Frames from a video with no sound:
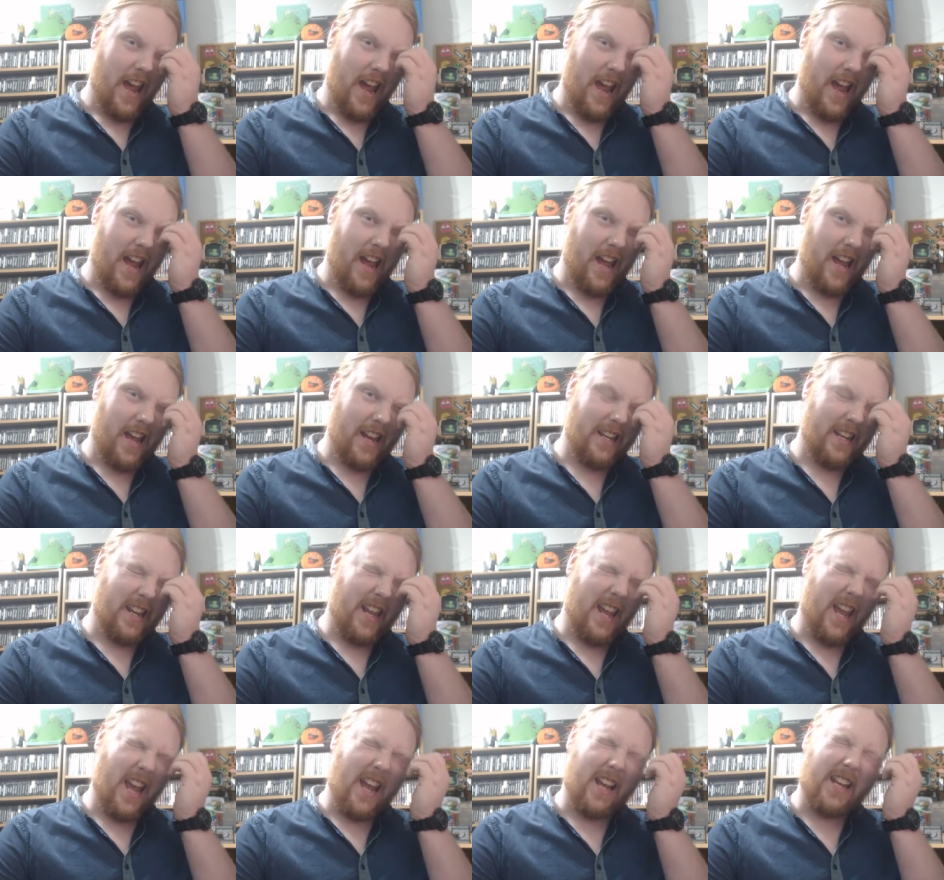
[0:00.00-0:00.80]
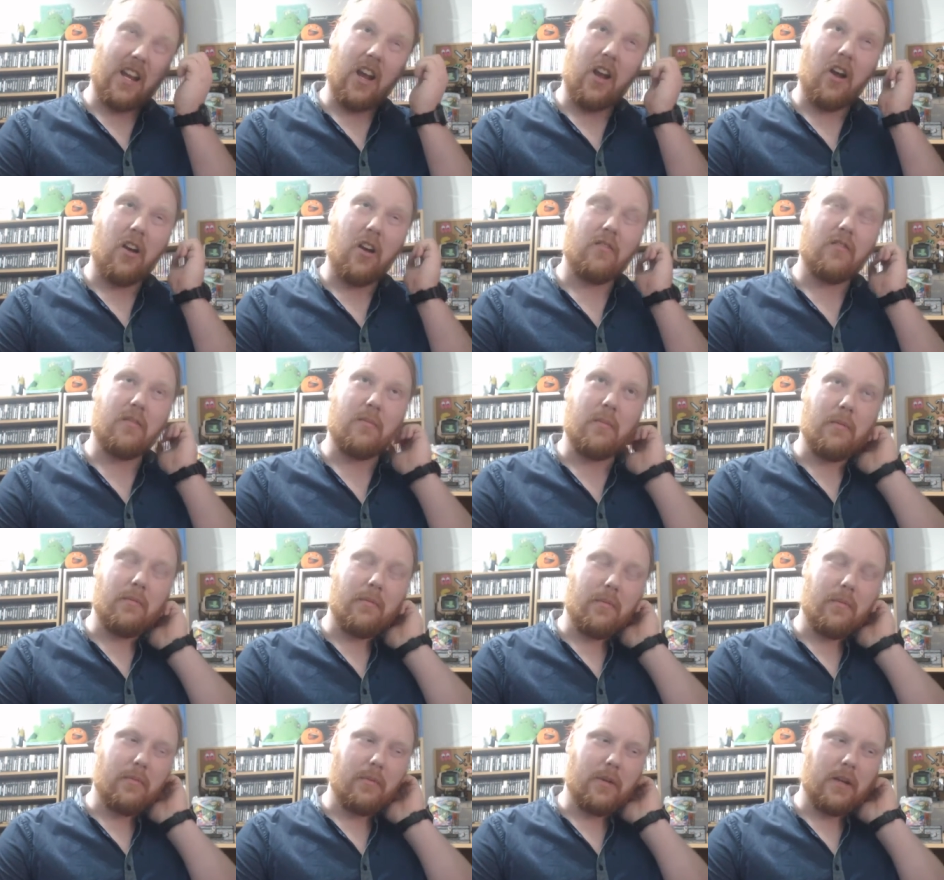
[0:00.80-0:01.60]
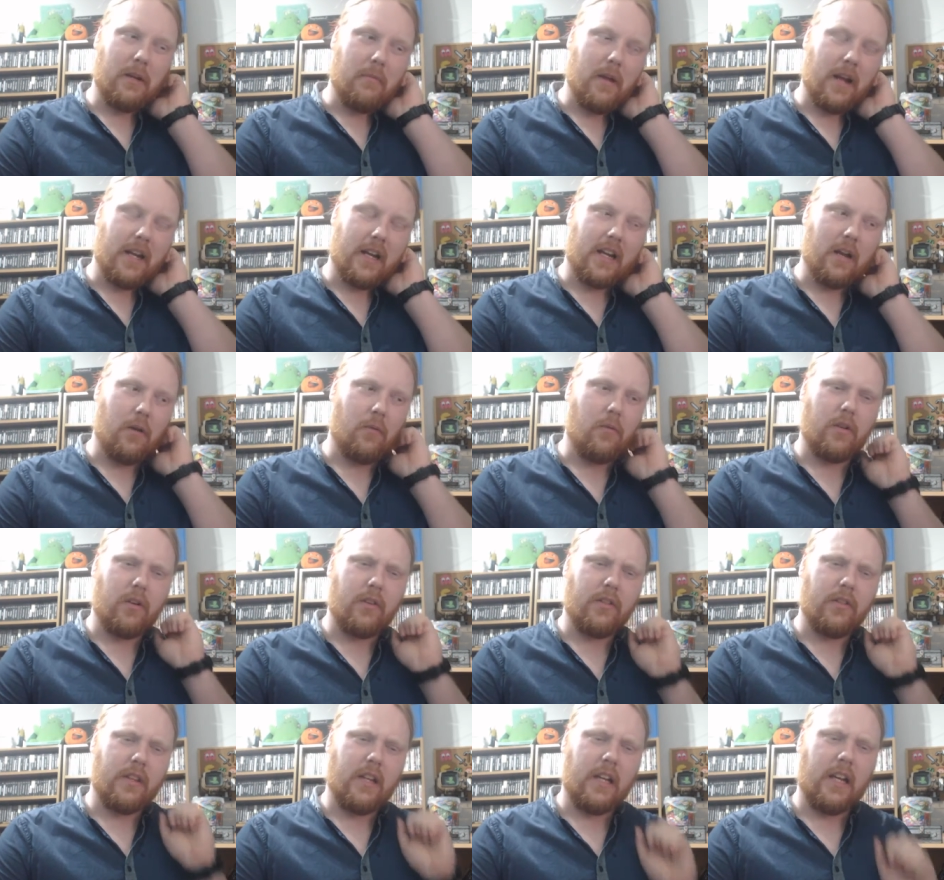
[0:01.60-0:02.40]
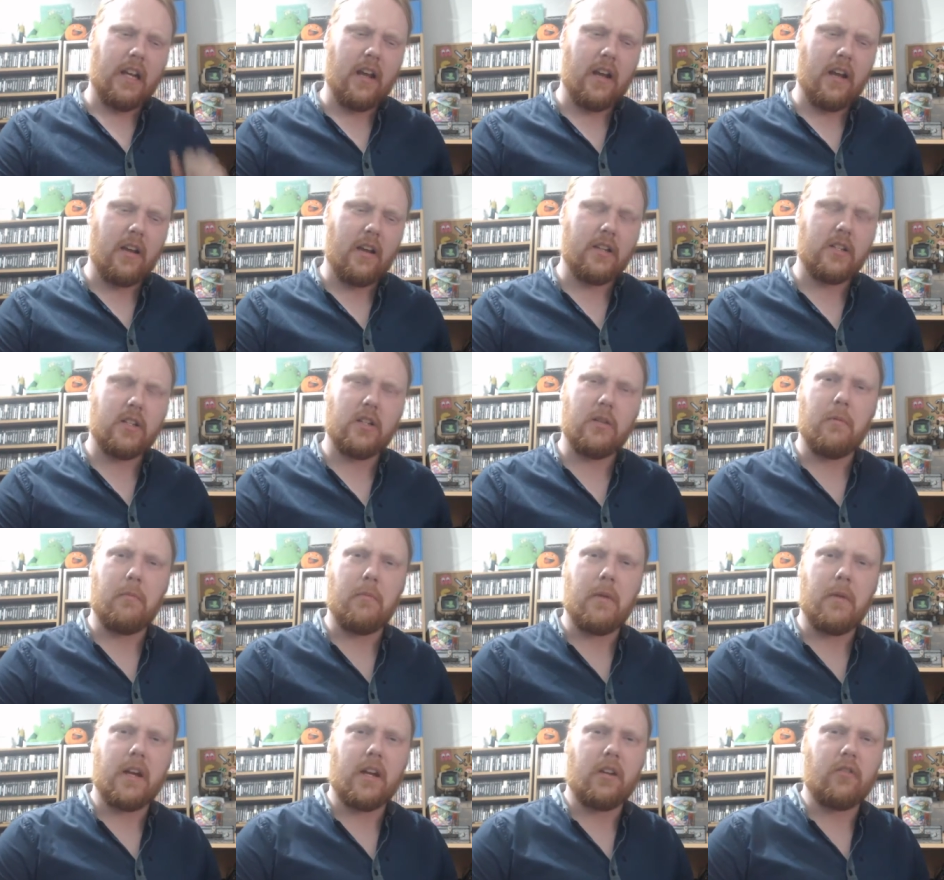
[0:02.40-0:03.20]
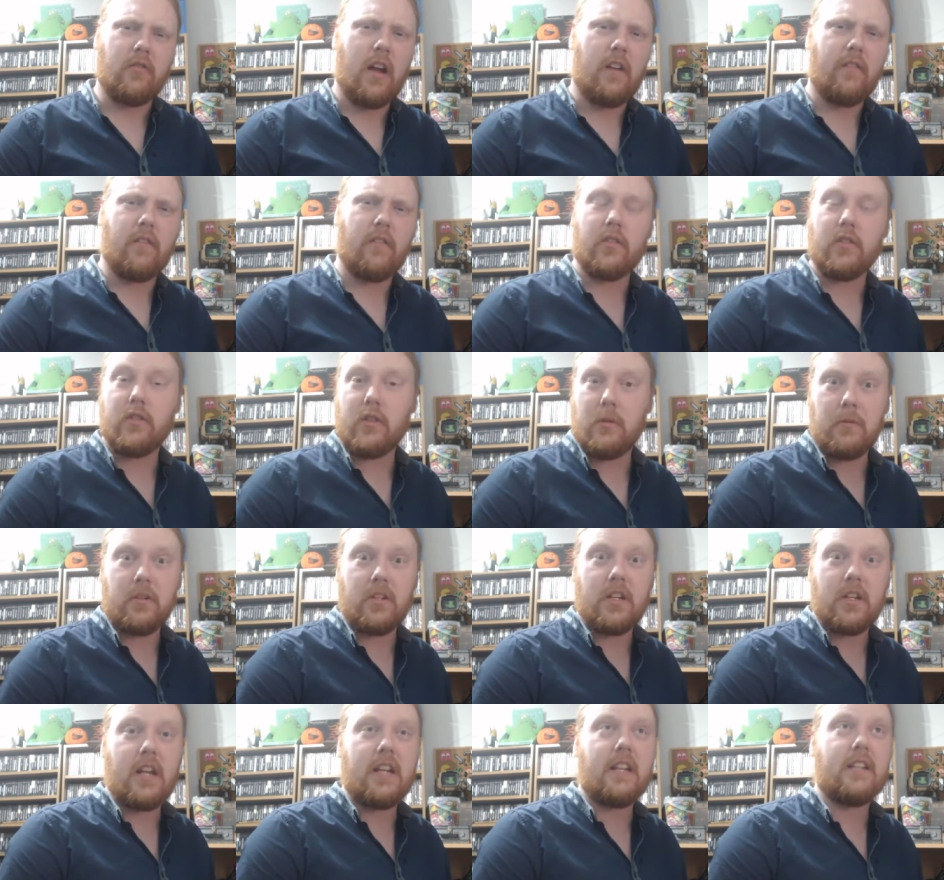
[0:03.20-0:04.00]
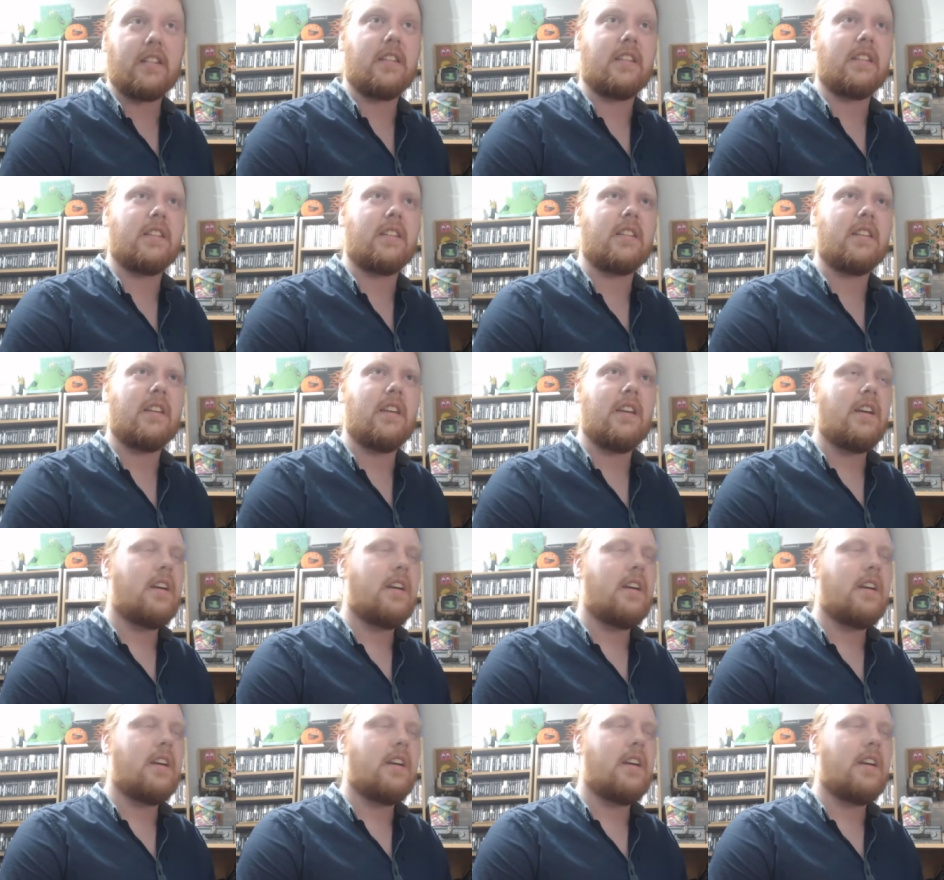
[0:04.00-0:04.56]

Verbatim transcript: and I can't remember, but you might get one on the Super Mega Drive or Super Genesis